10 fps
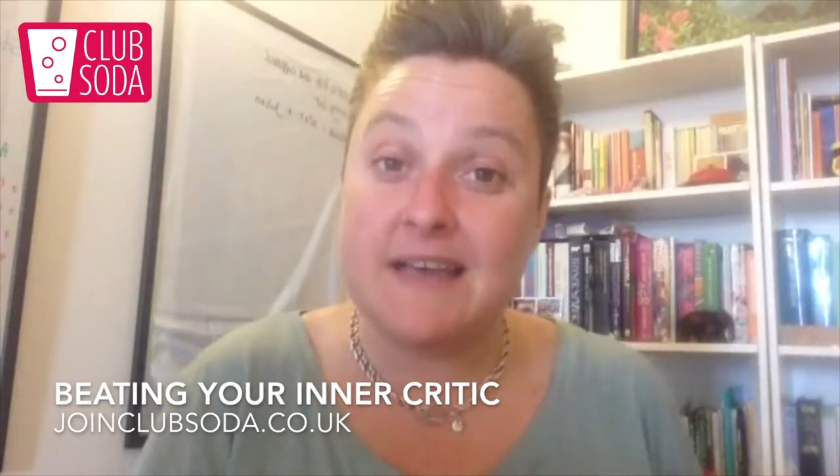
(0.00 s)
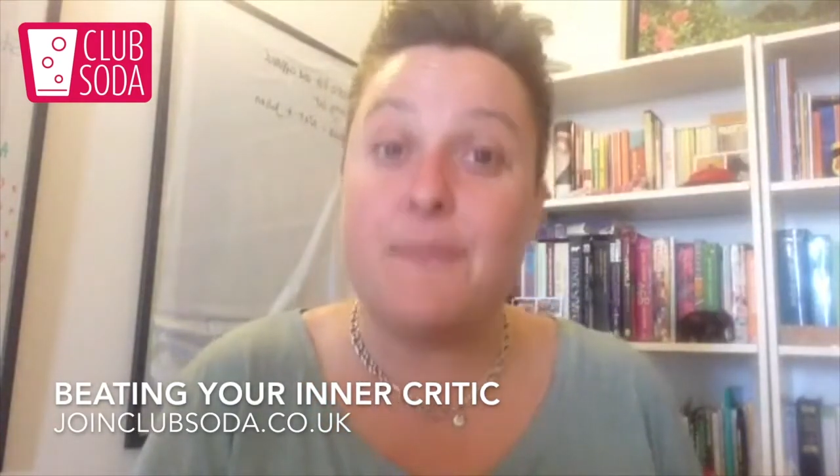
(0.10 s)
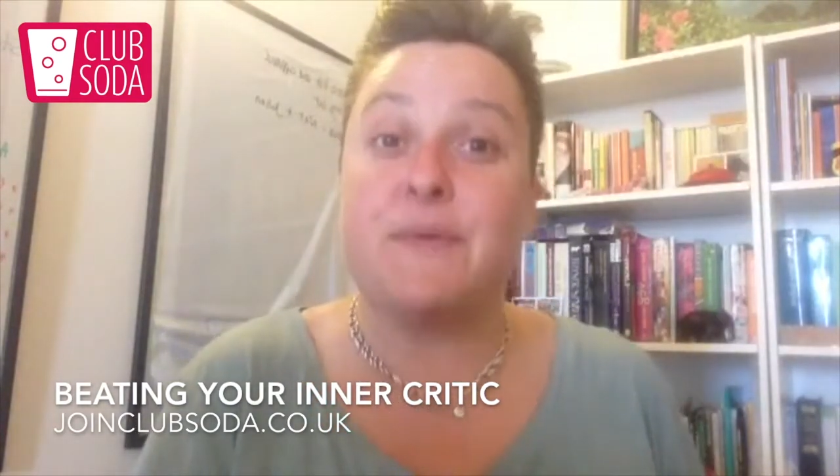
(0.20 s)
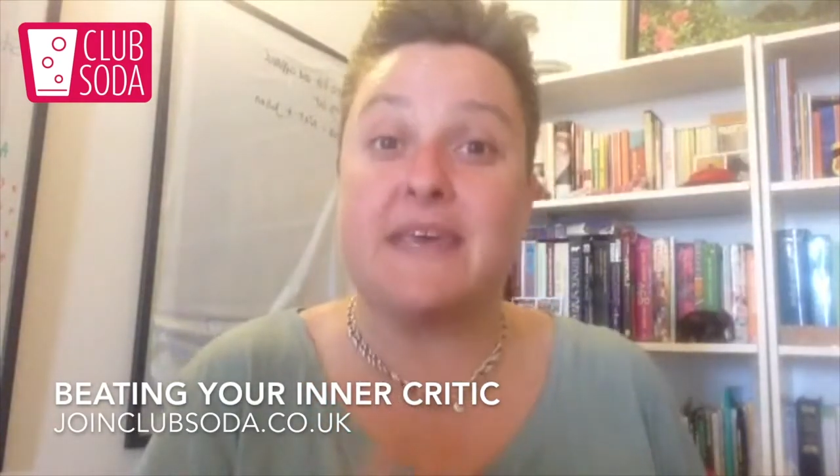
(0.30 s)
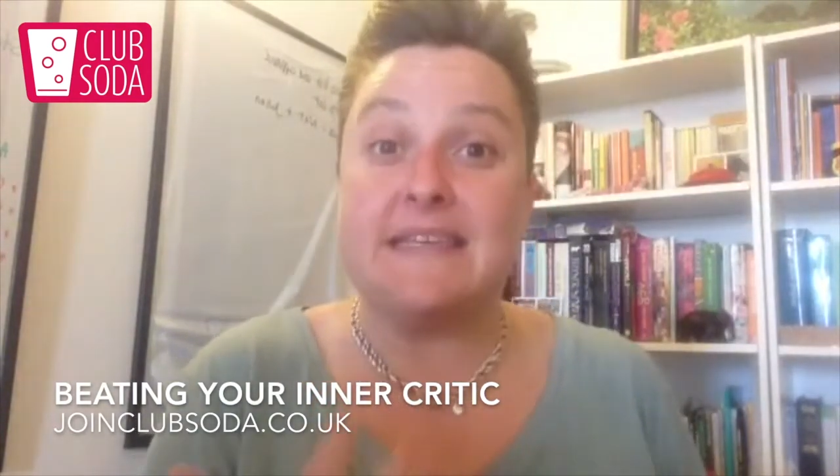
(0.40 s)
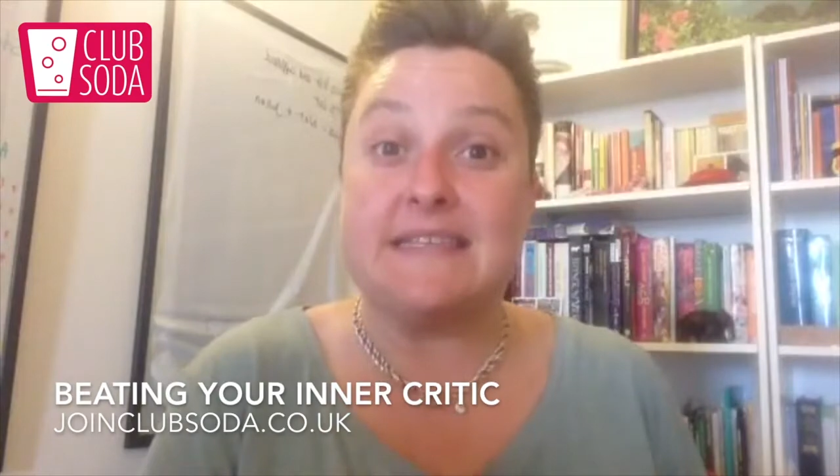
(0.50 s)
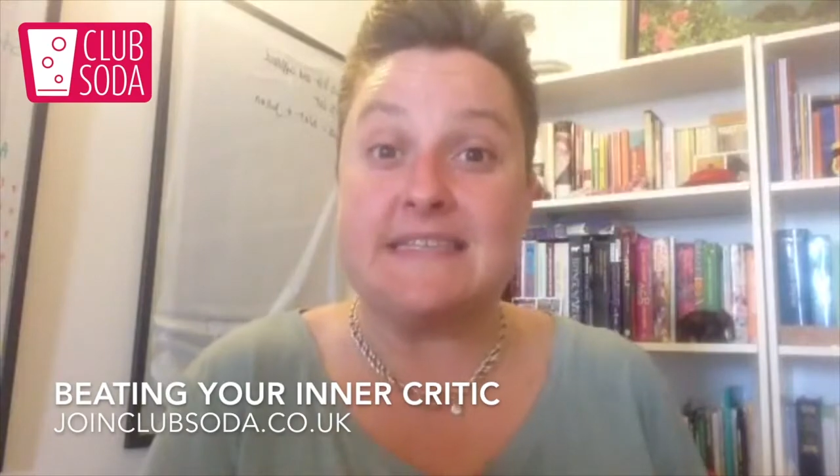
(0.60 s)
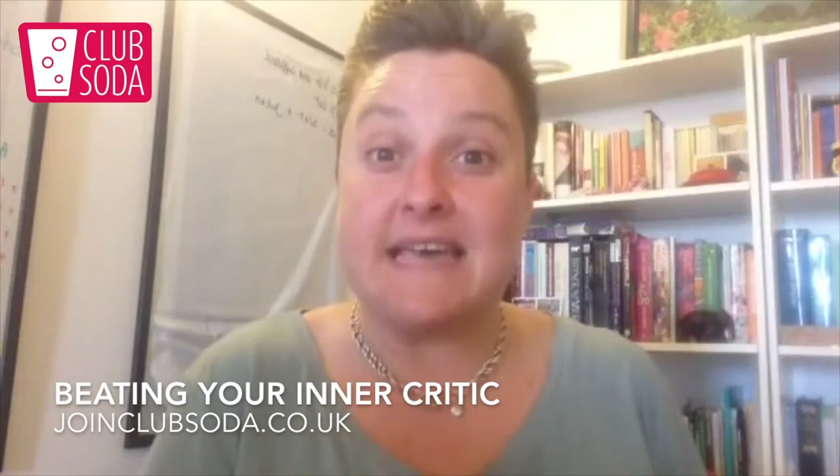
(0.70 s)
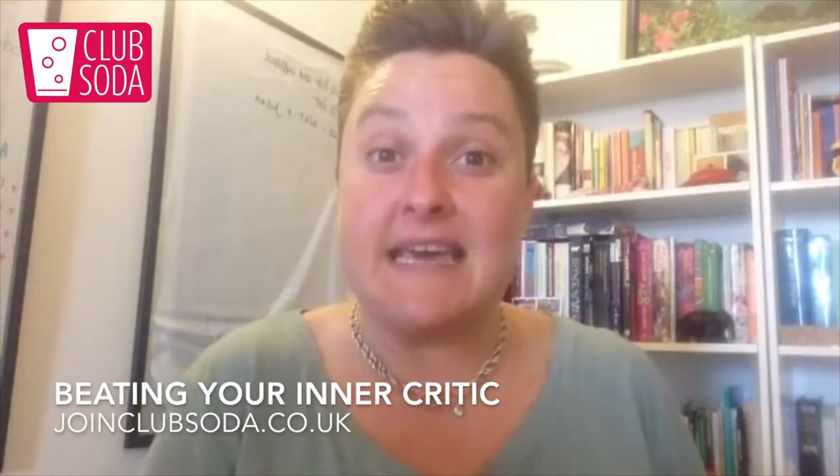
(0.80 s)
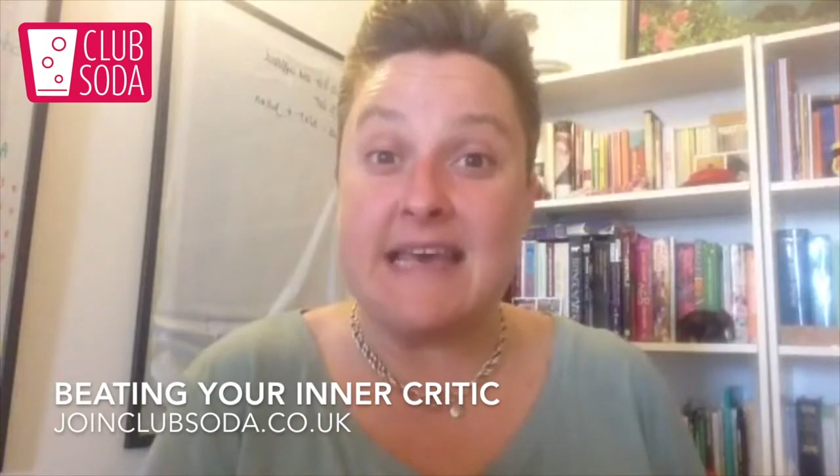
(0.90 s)
and begin to
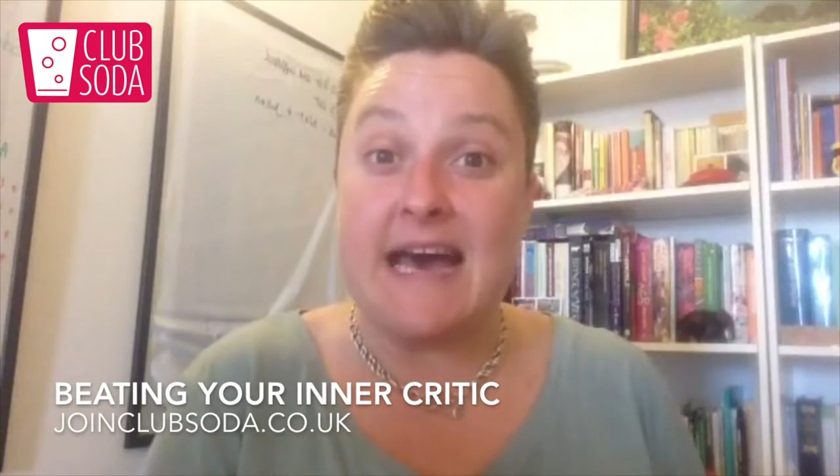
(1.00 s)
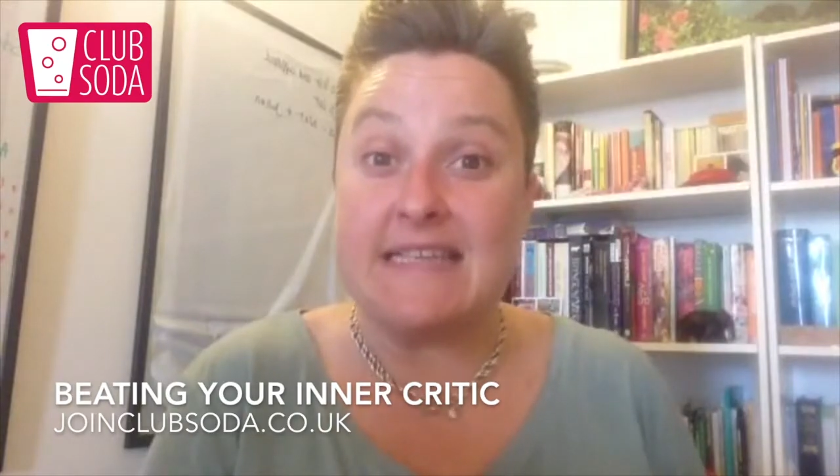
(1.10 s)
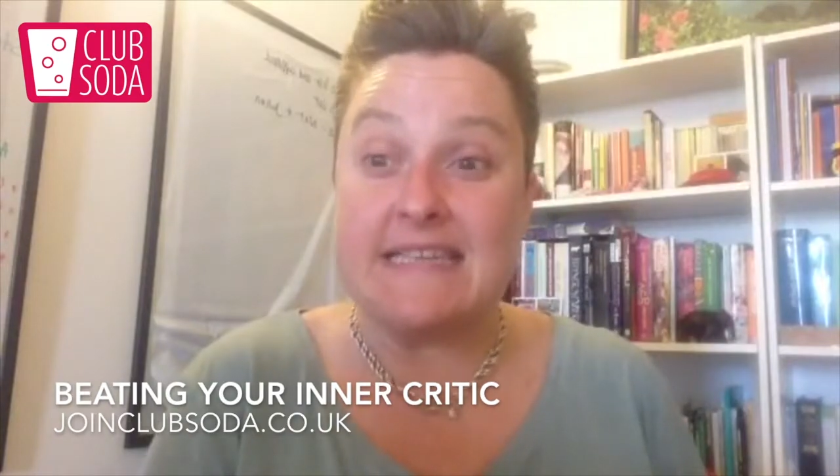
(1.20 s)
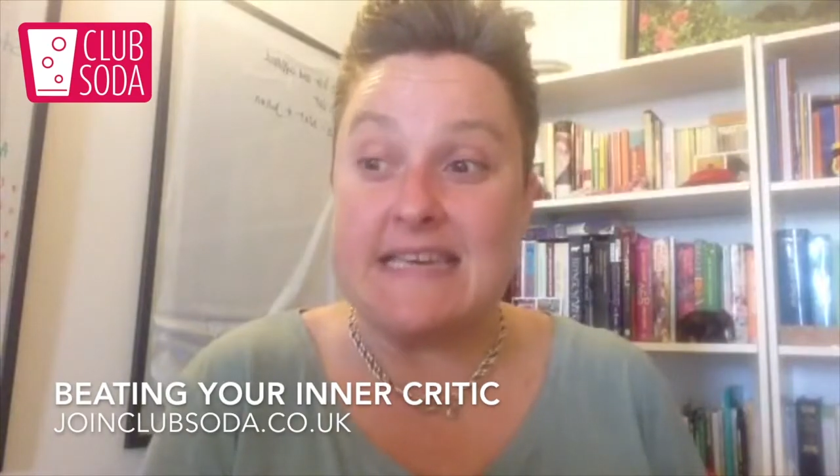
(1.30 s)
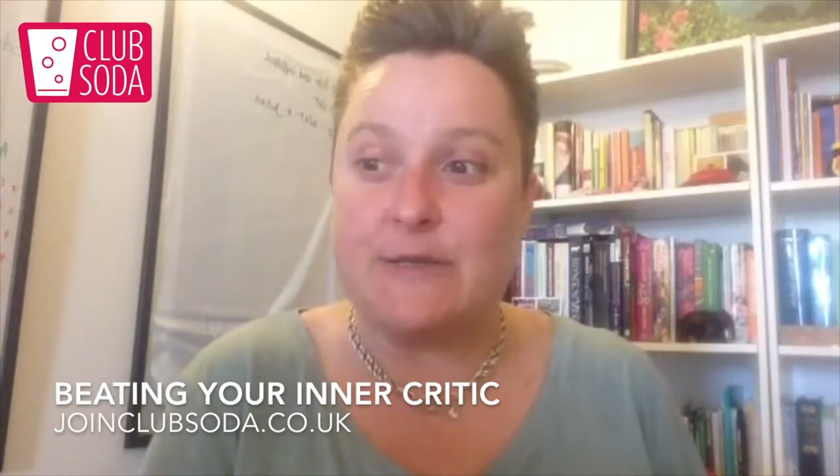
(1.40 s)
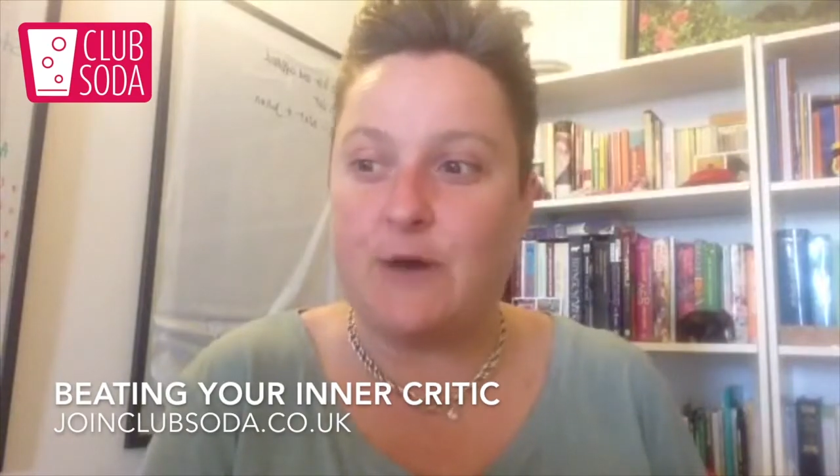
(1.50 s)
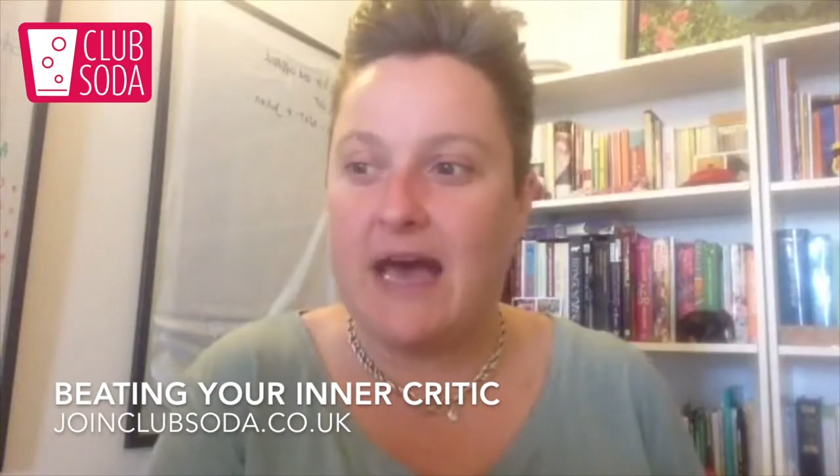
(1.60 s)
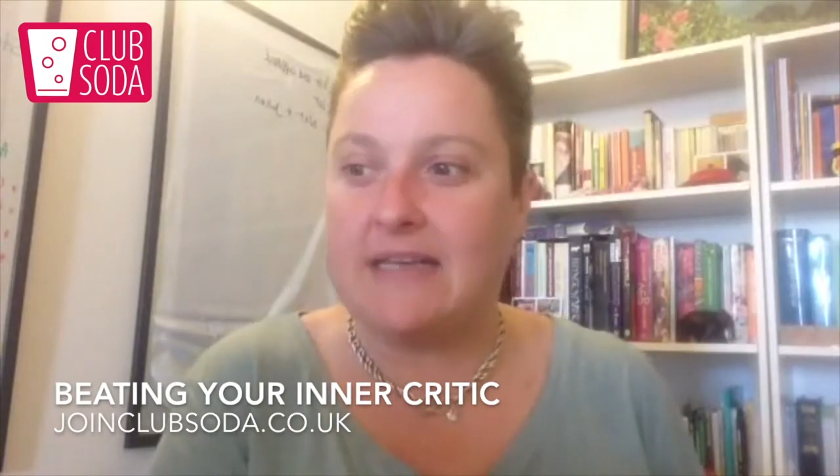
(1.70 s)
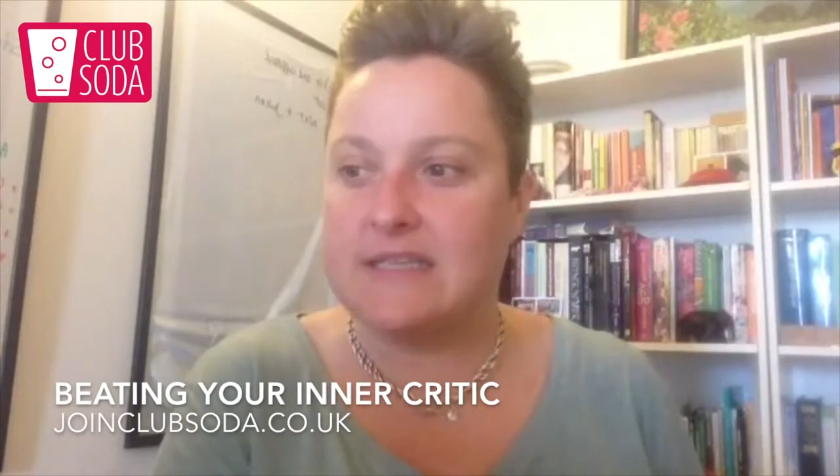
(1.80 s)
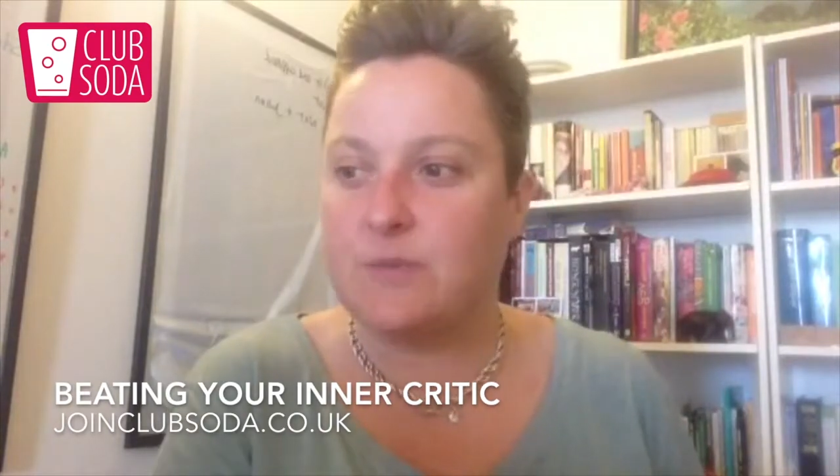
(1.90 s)
say that in your
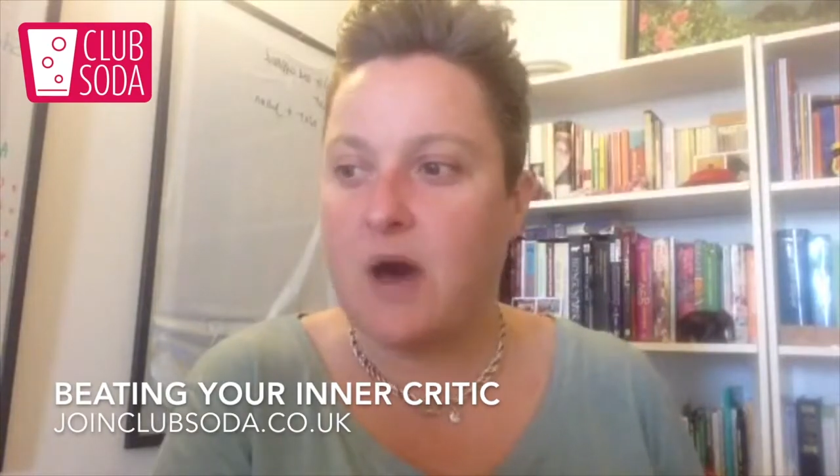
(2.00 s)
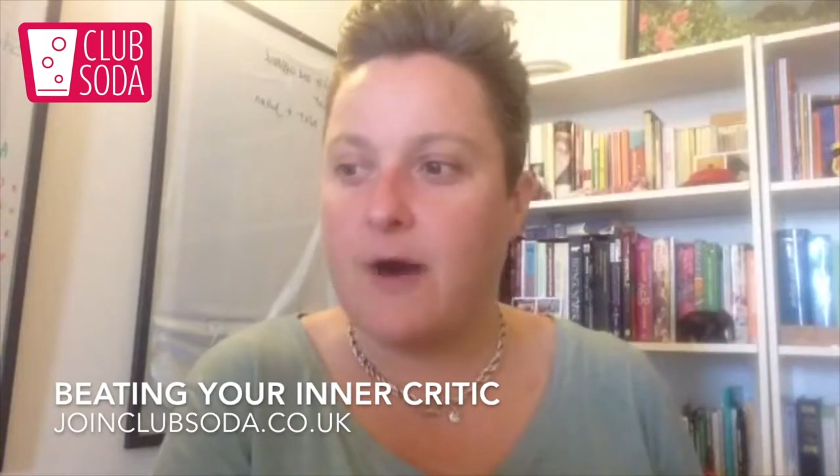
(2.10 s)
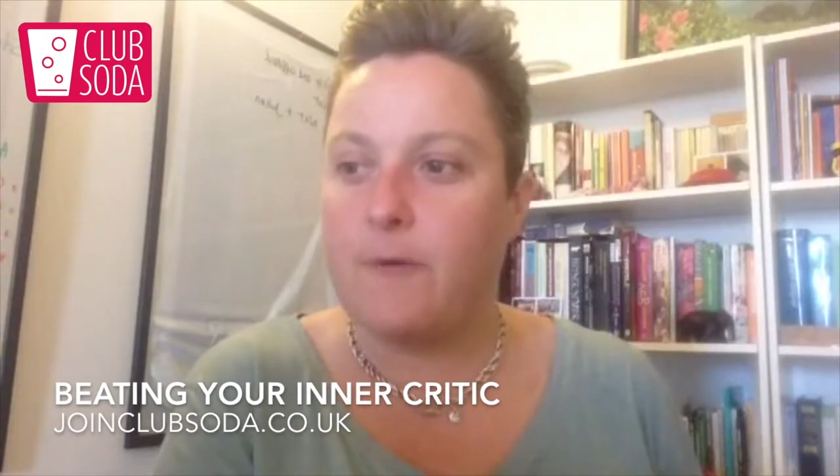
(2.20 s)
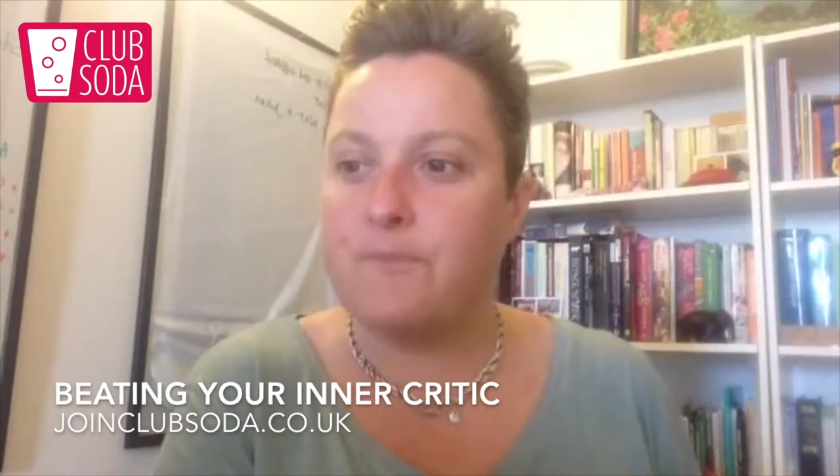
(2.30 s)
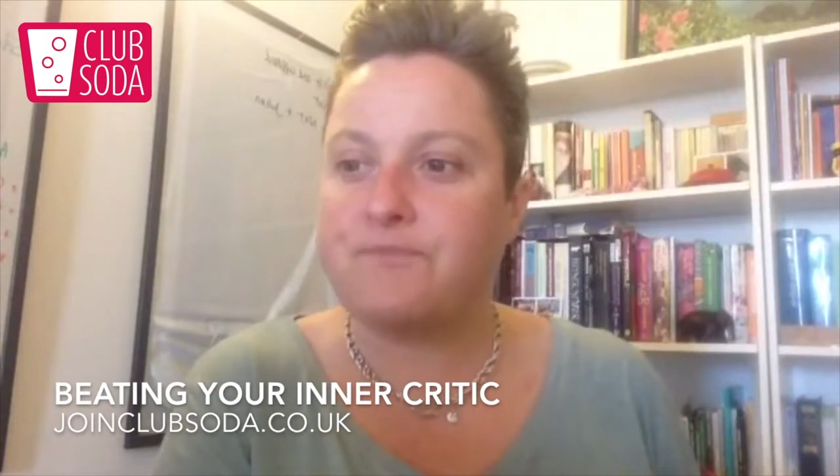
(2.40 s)
head as well.